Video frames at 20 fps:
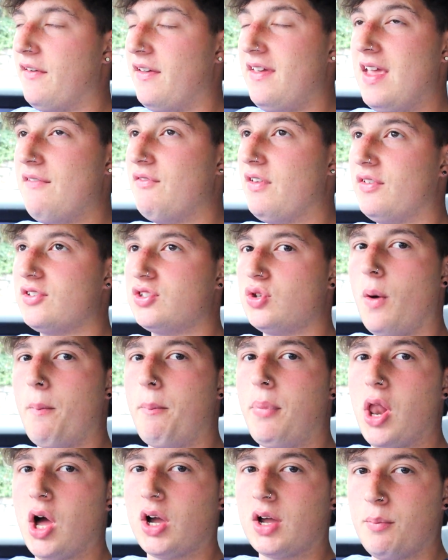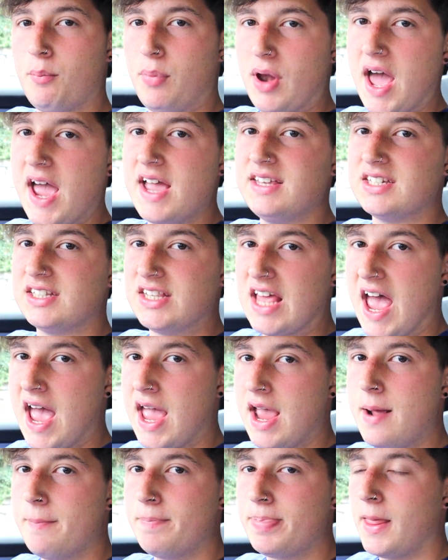even if it's not plug and play
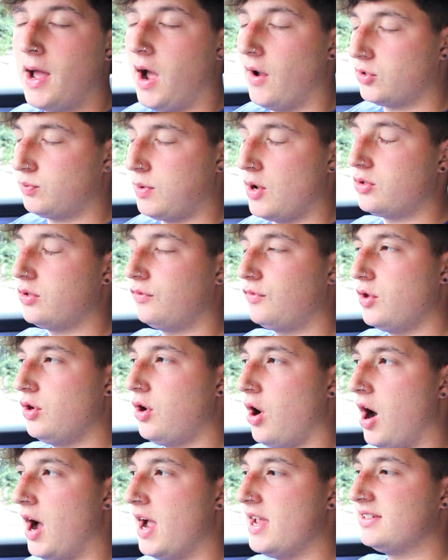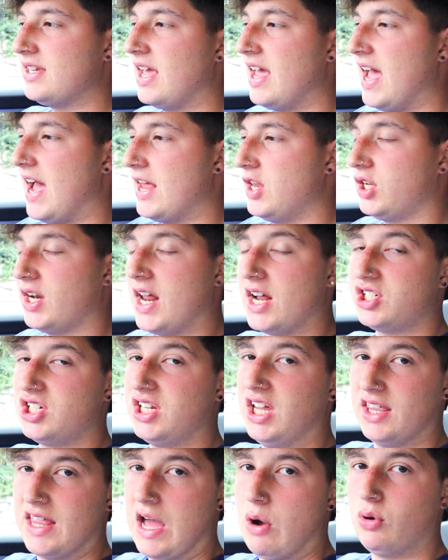today, I've spoke to a few guys and you can
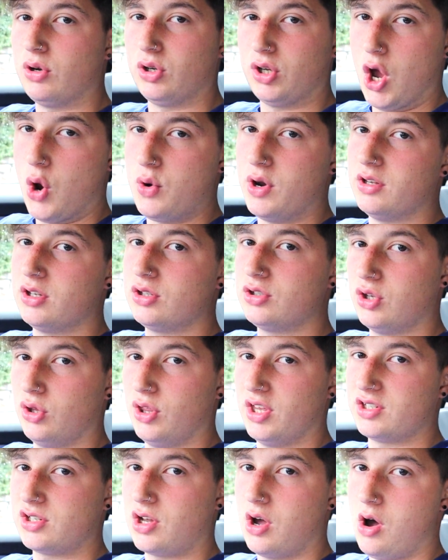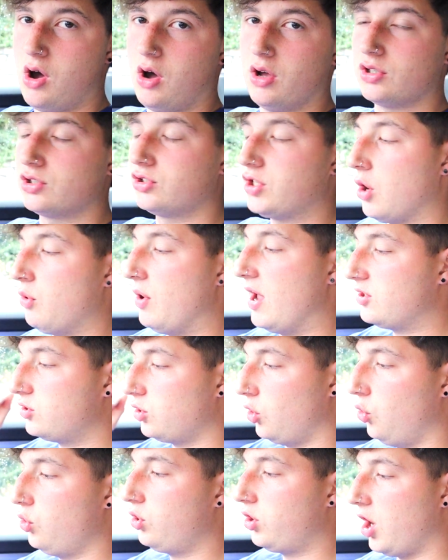actually get that one coded to this car. So it's
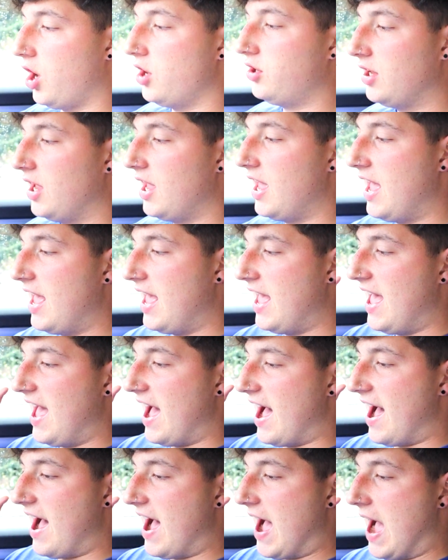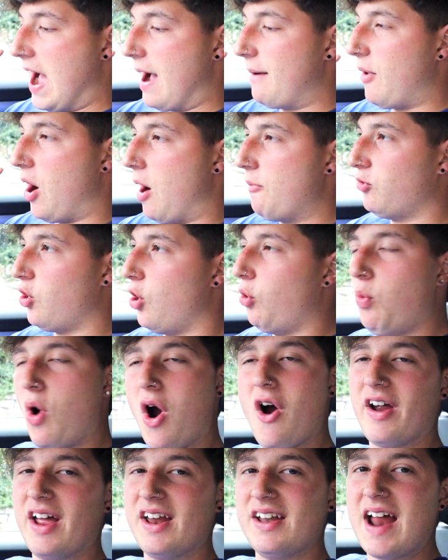all good. I'm not
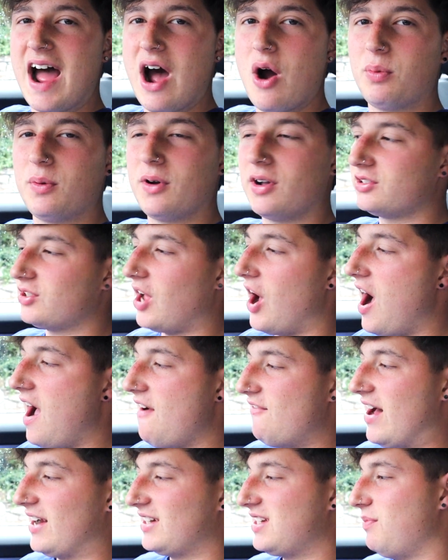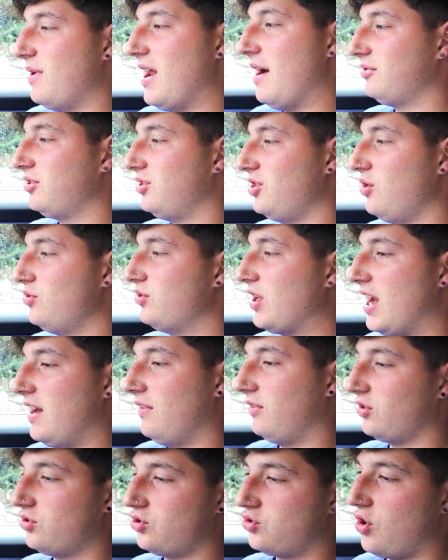worrying now because I haven't actually been able to use any
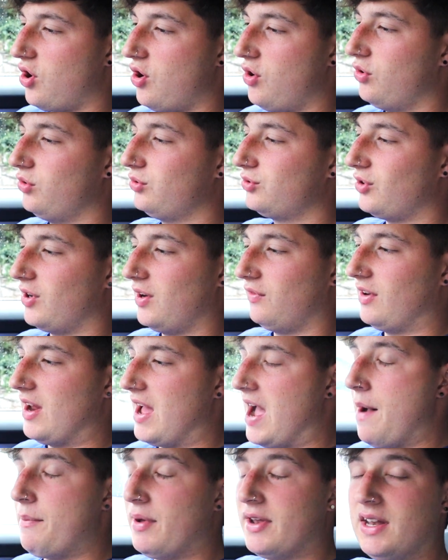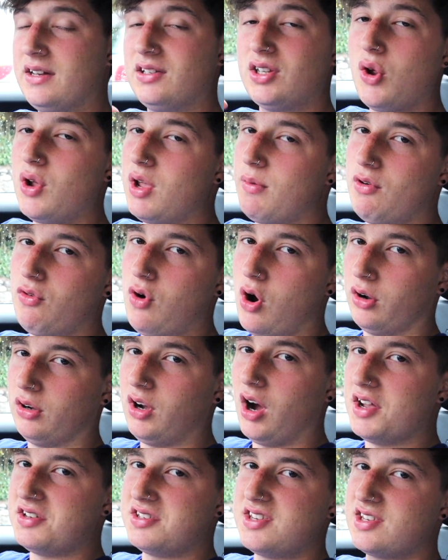of the controls or anything like that. And don't get me wrong
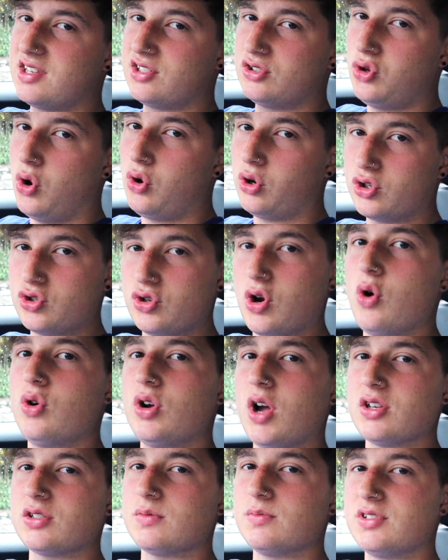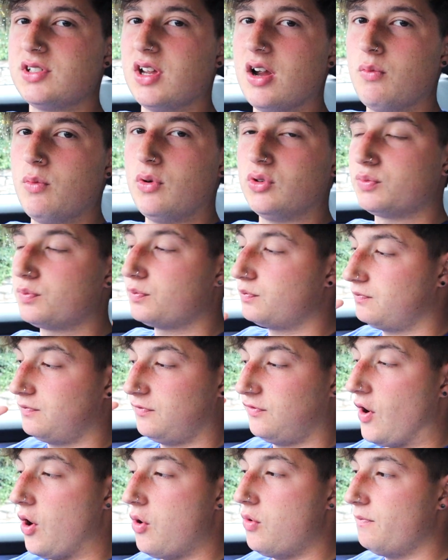guys, this is not Control Custom Steering Wheel's
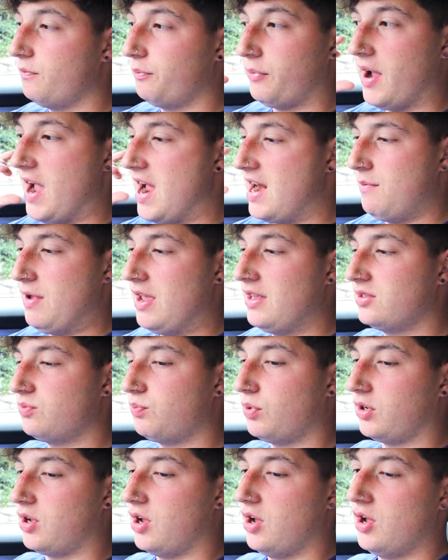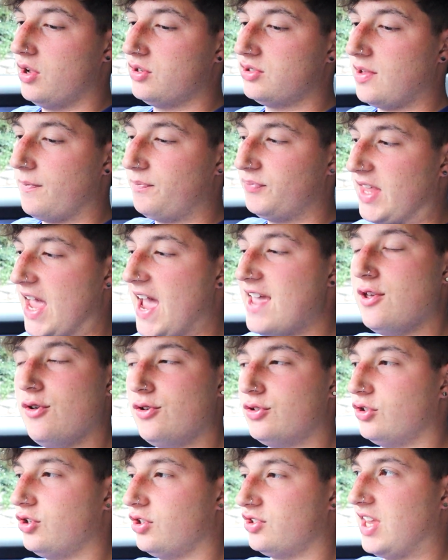fault by any means, because they're
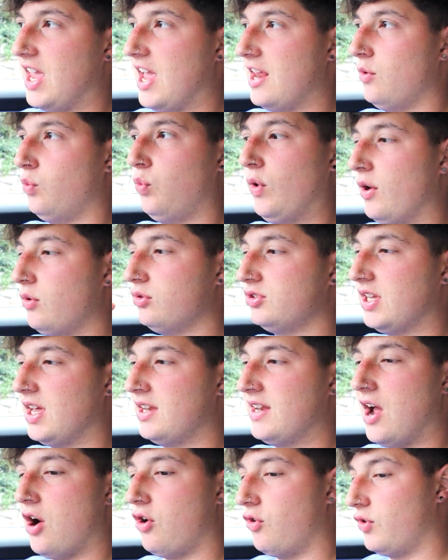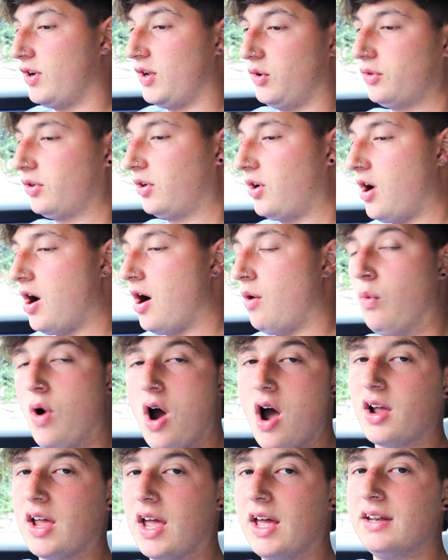used to just getting the wheels in that are already on the car
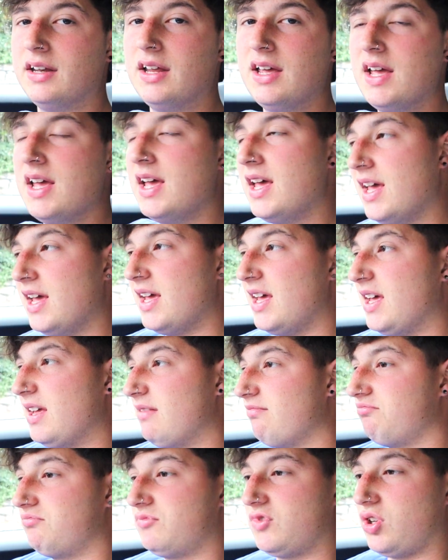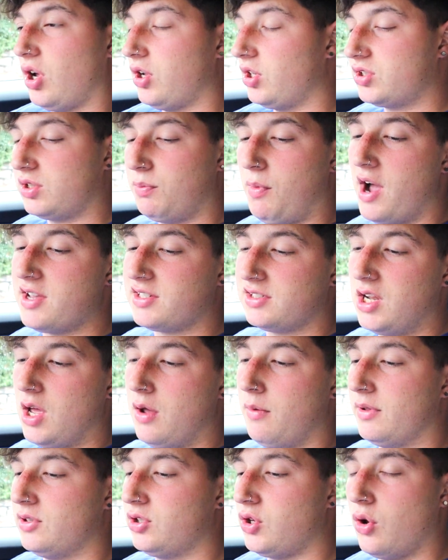working, customizing
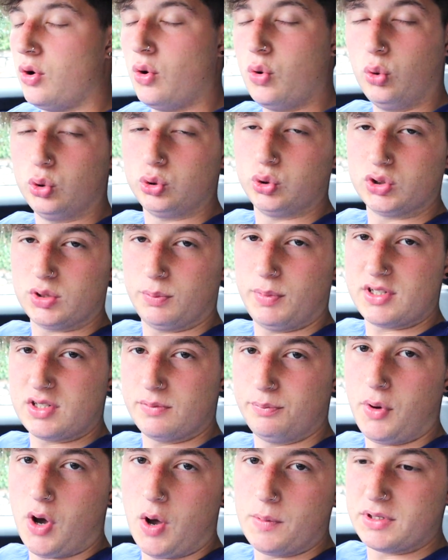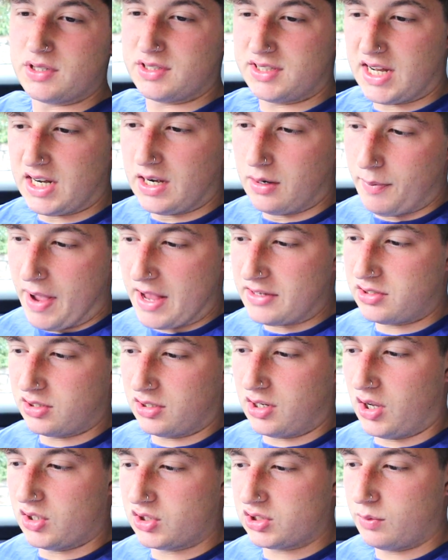them and doing all sorts of bits and bobs and sending them back to
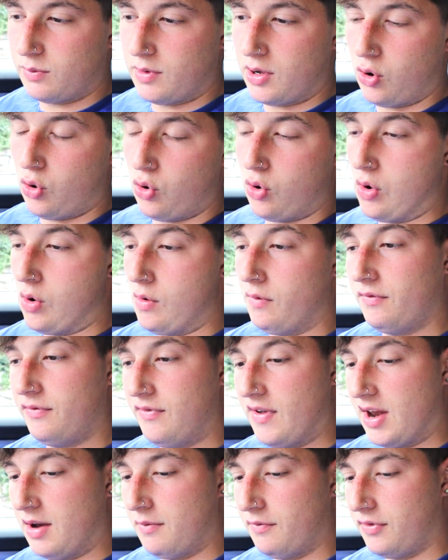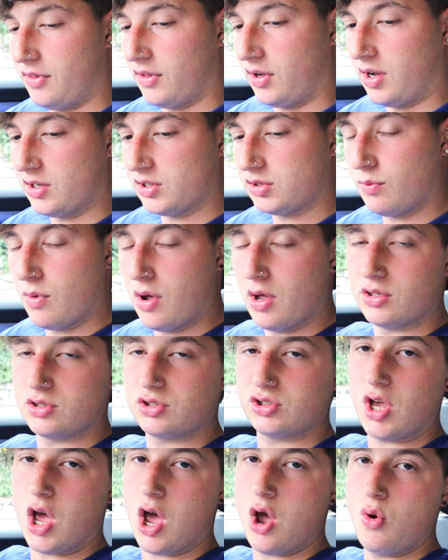the customer or fitting them for the customer.
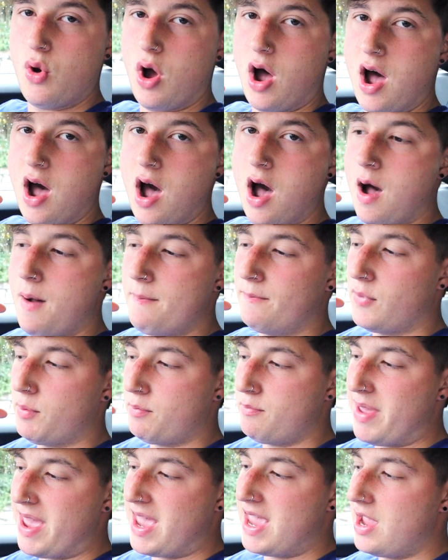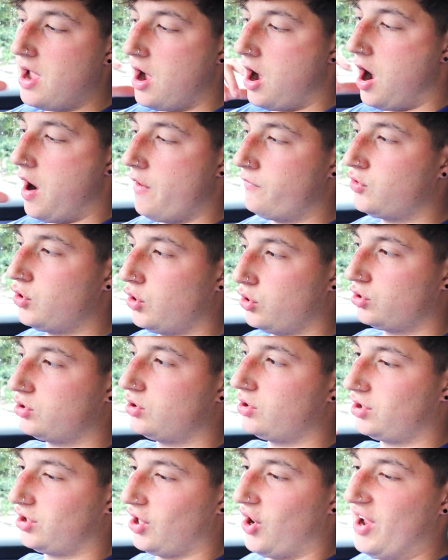So me, I've
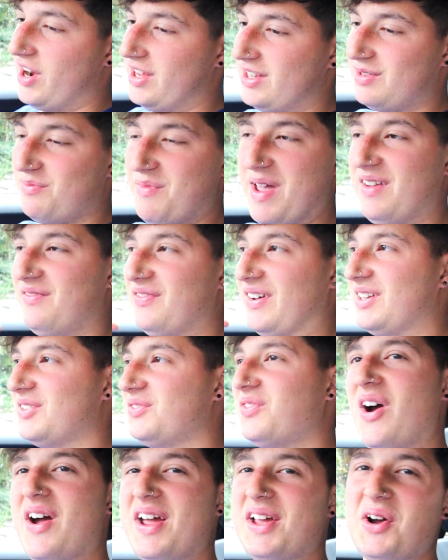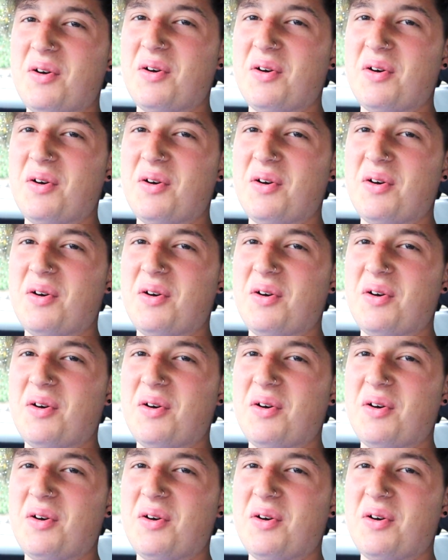just decided to make things very